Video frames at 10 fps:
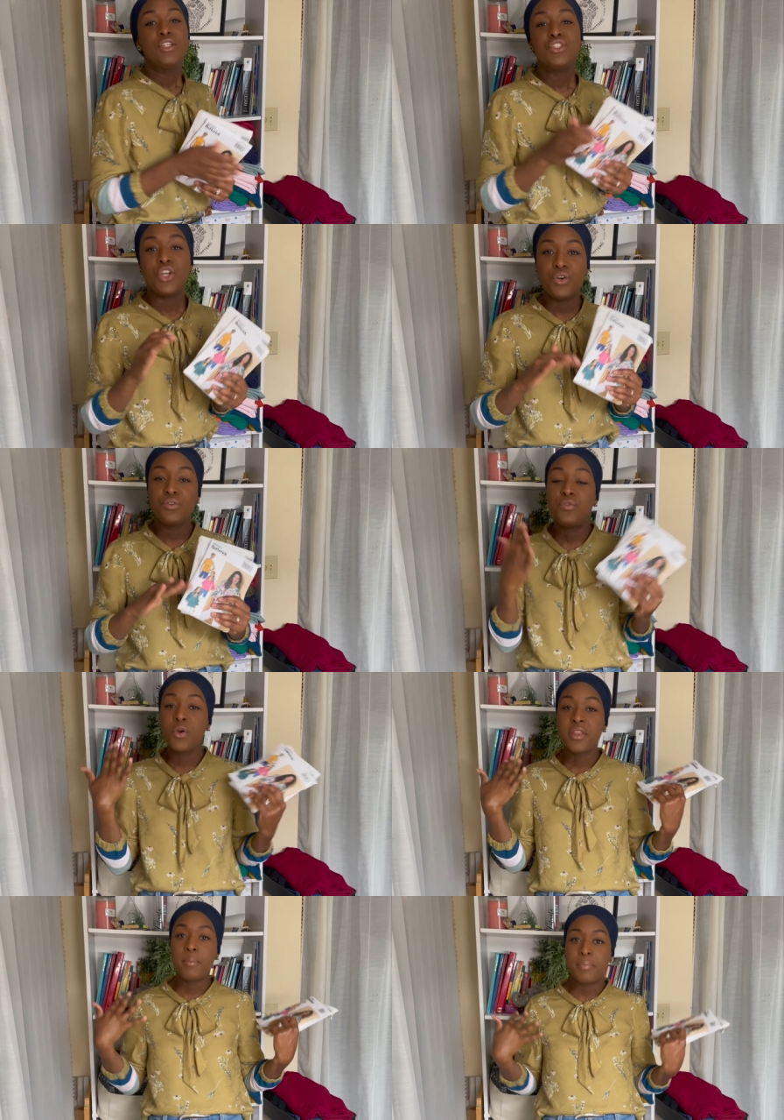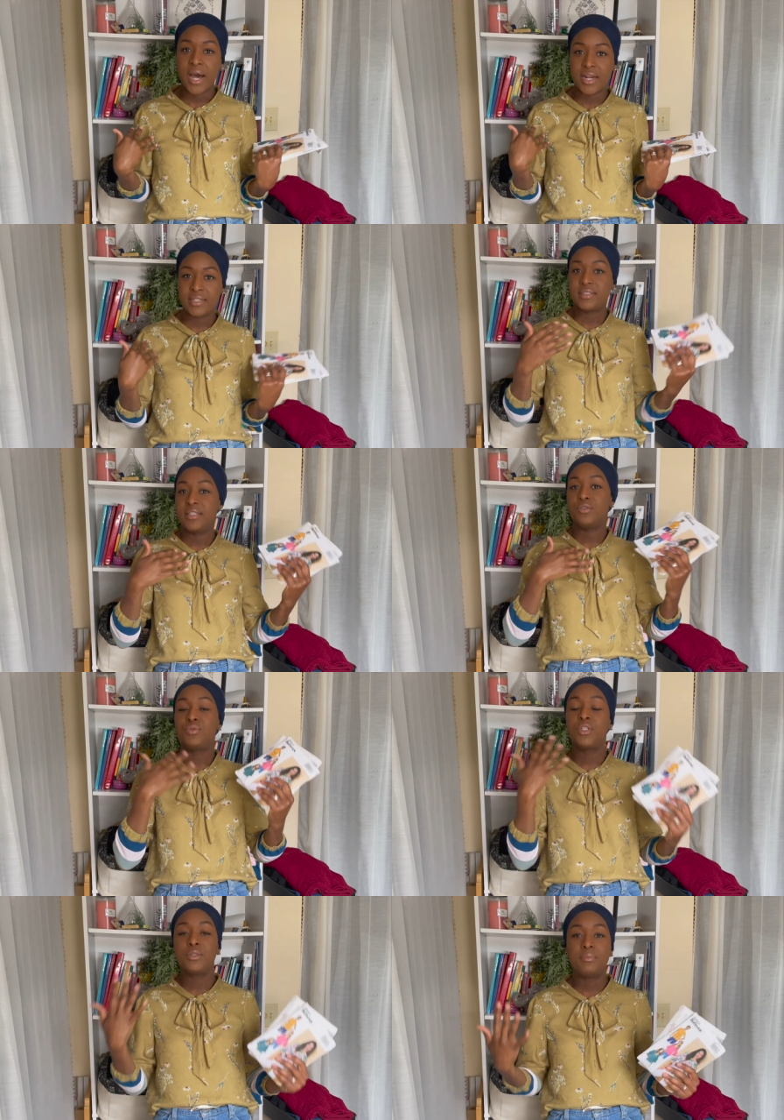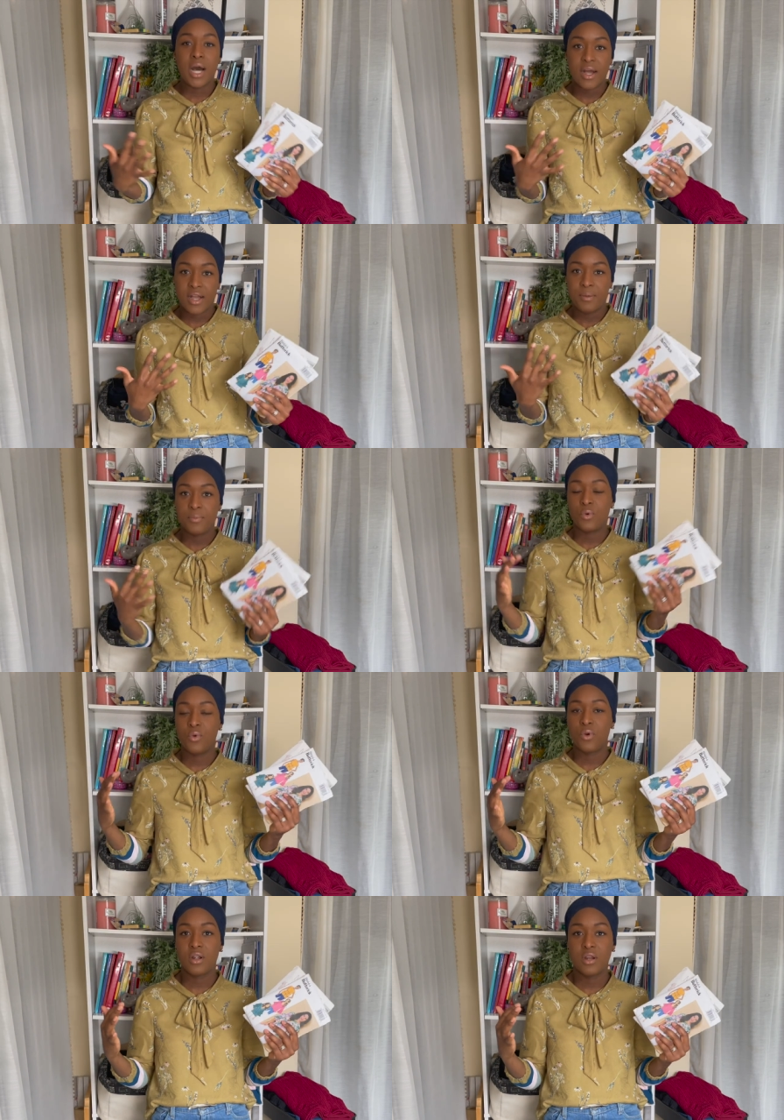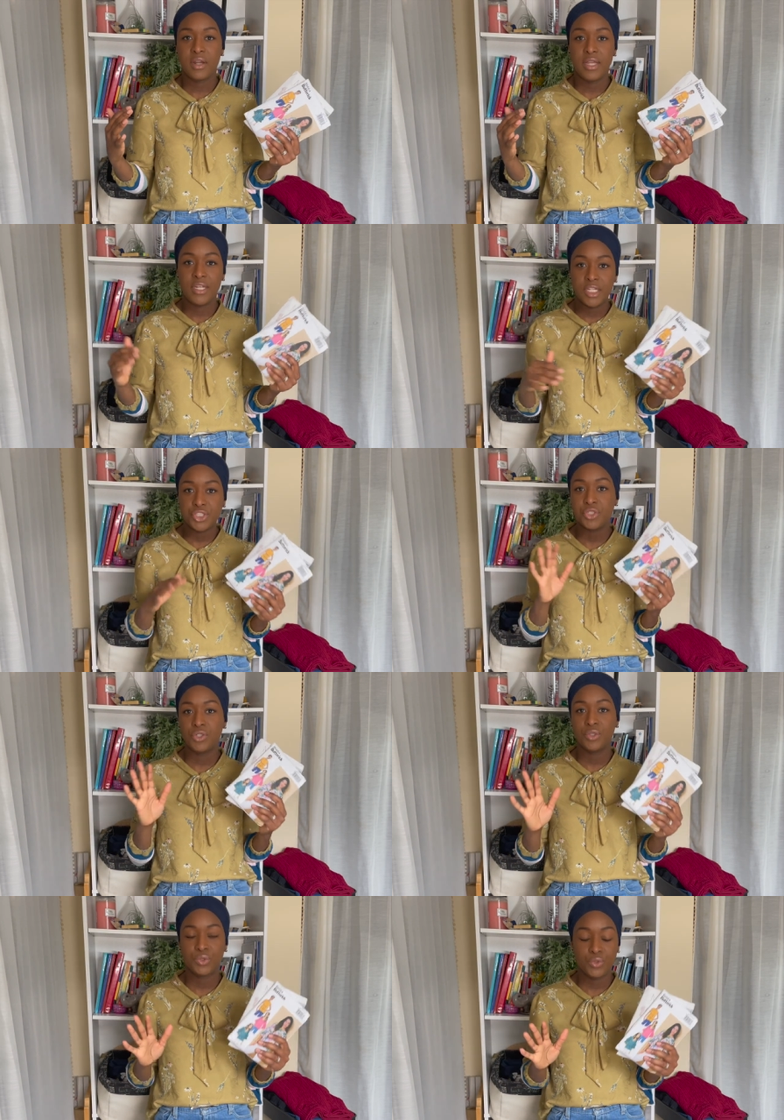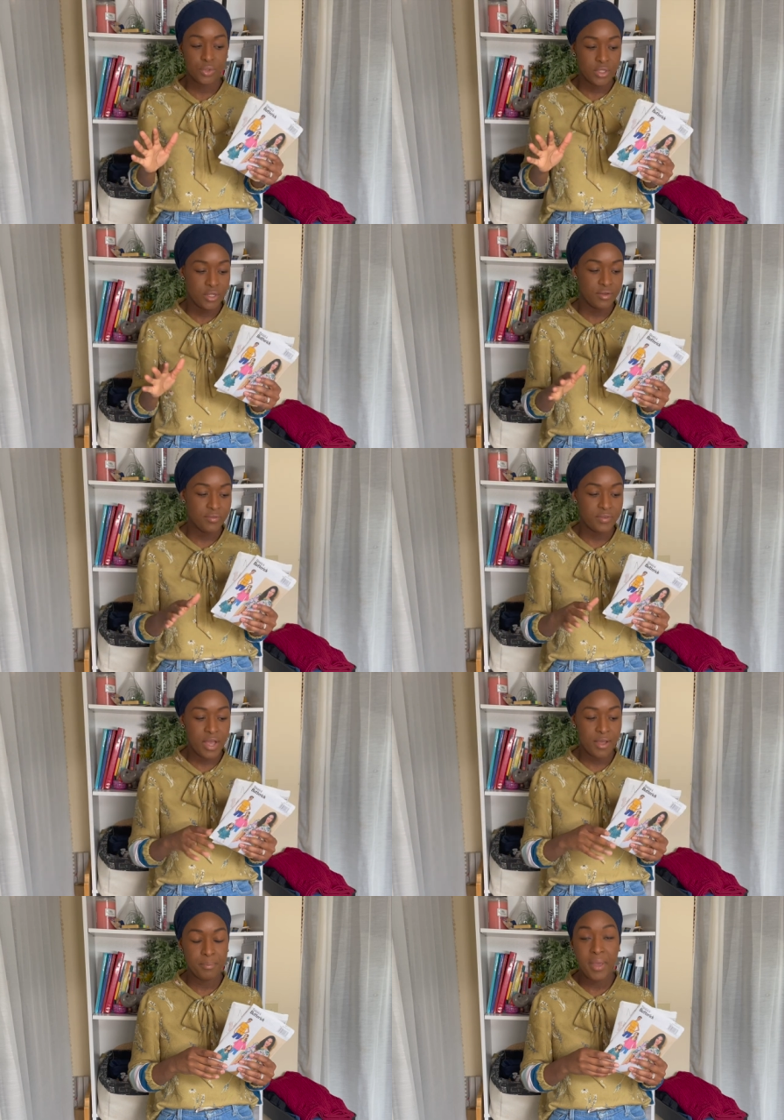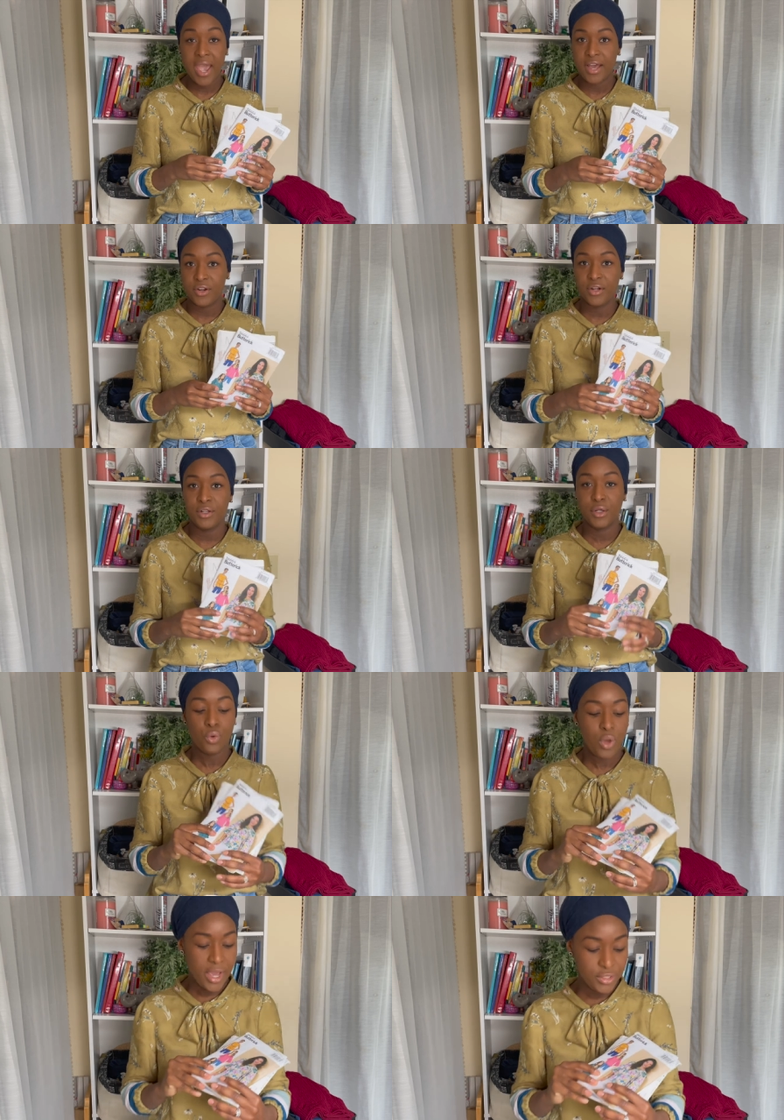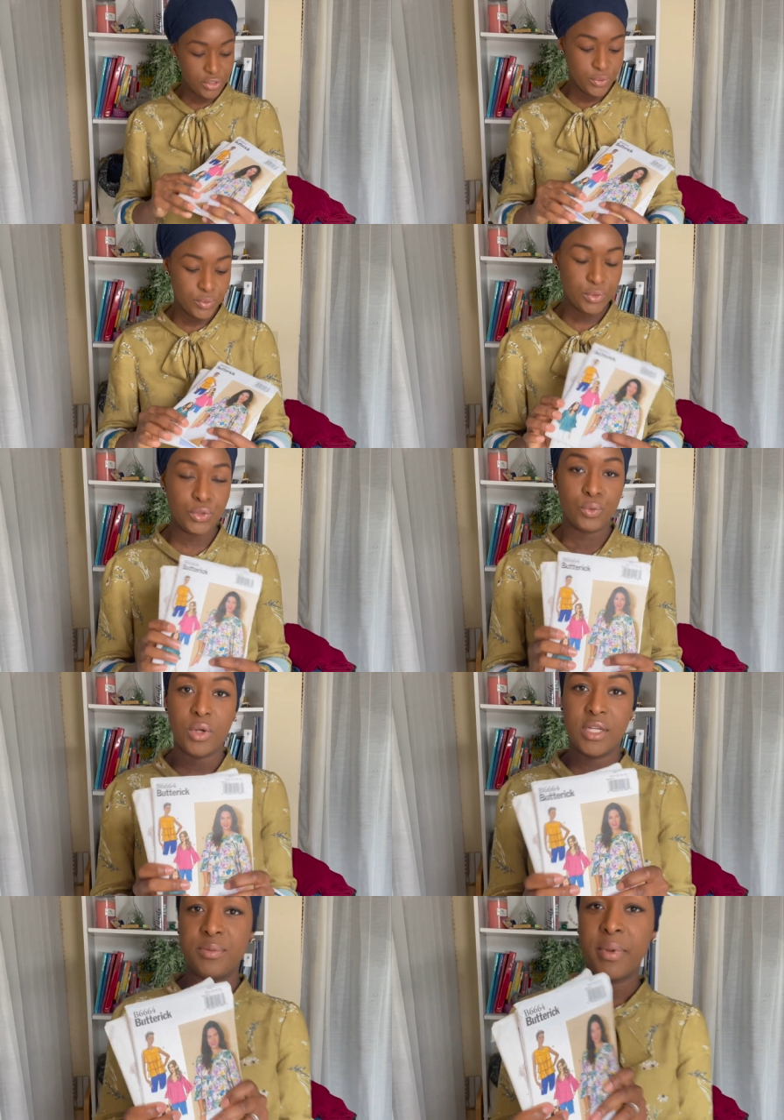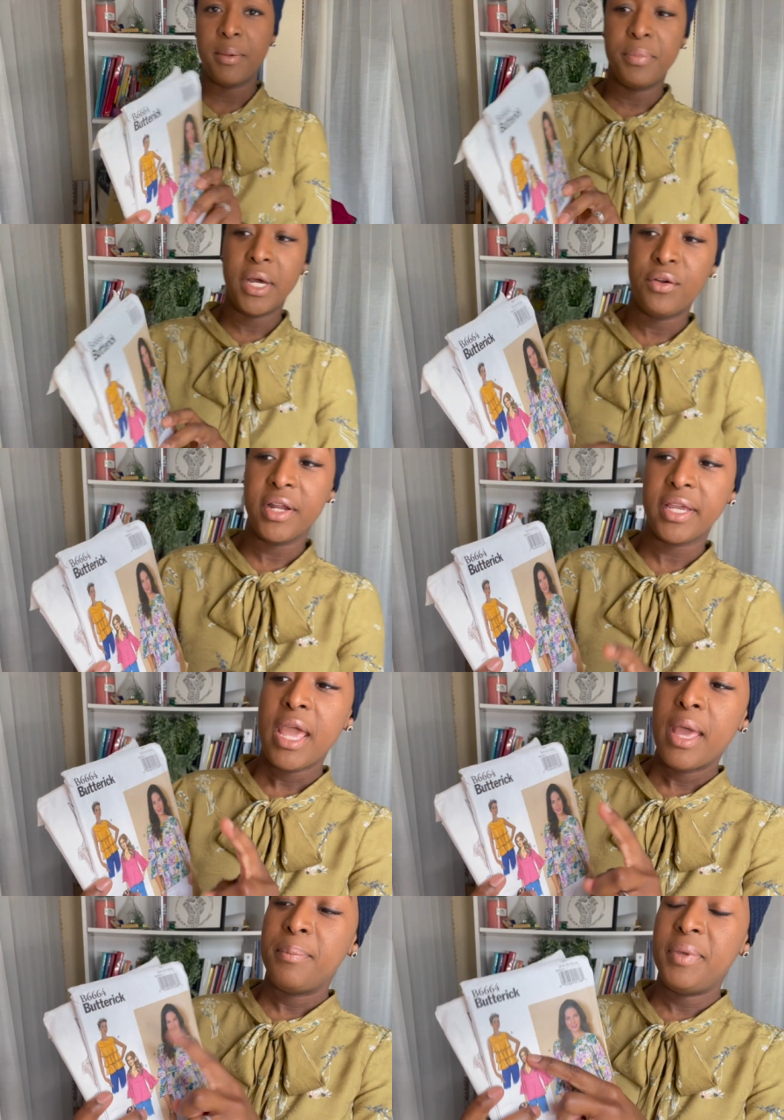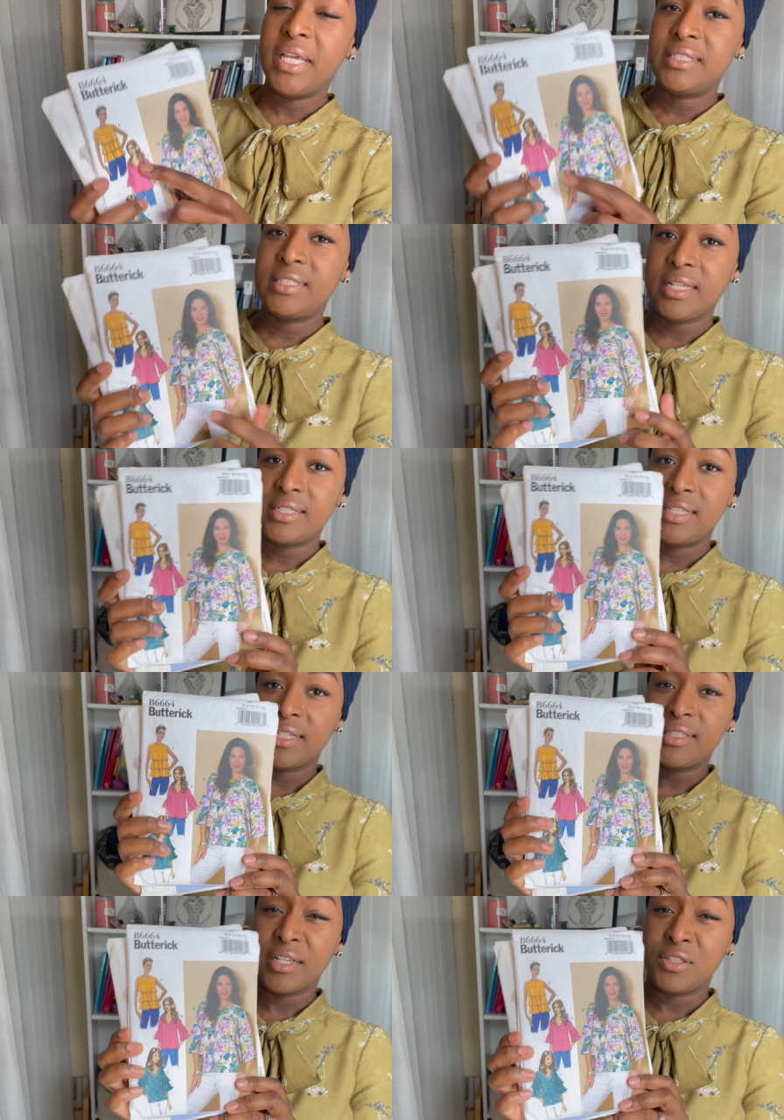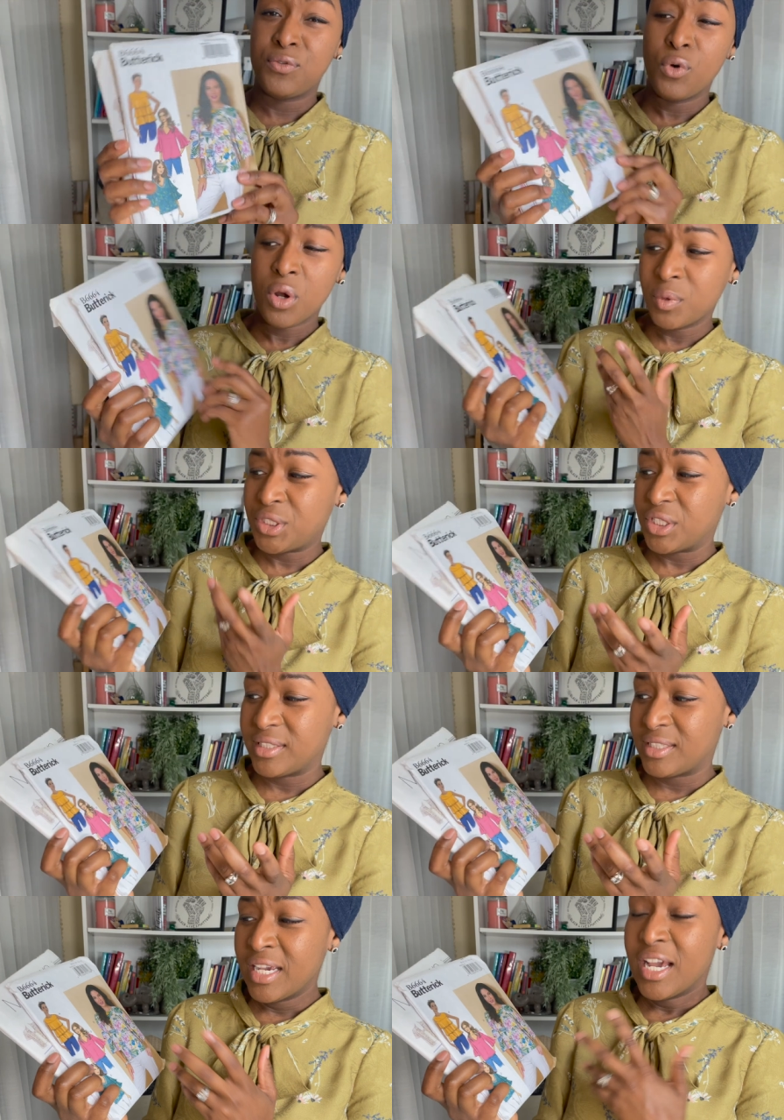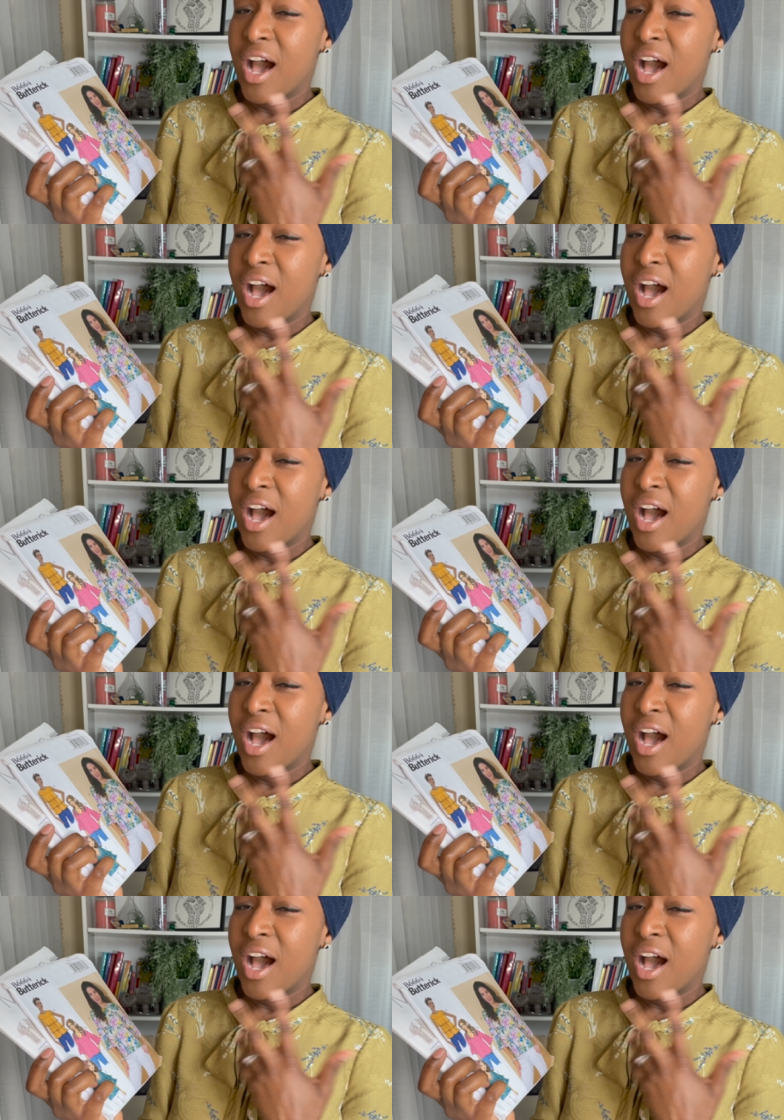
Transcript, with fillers: So for the bodice, the real mock-up or initial sort of um, pattern I used was my Butterick B6664, which is